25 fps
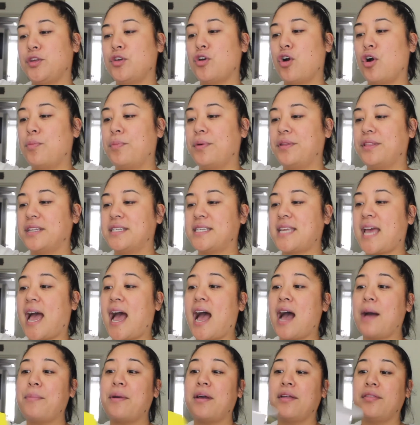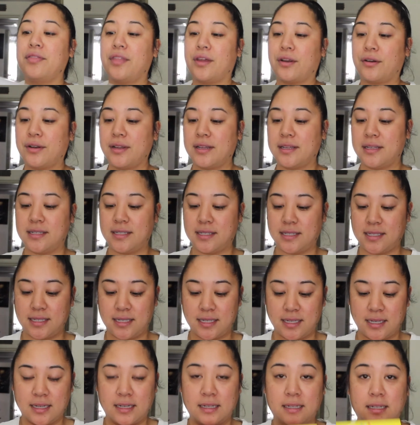You open the tab and there
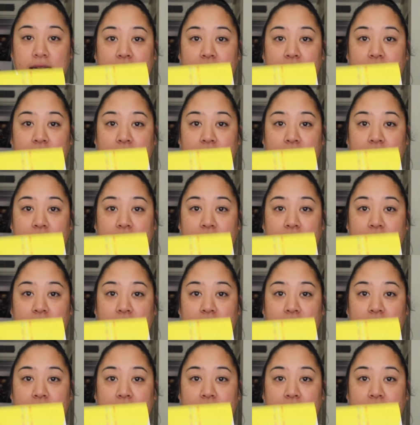is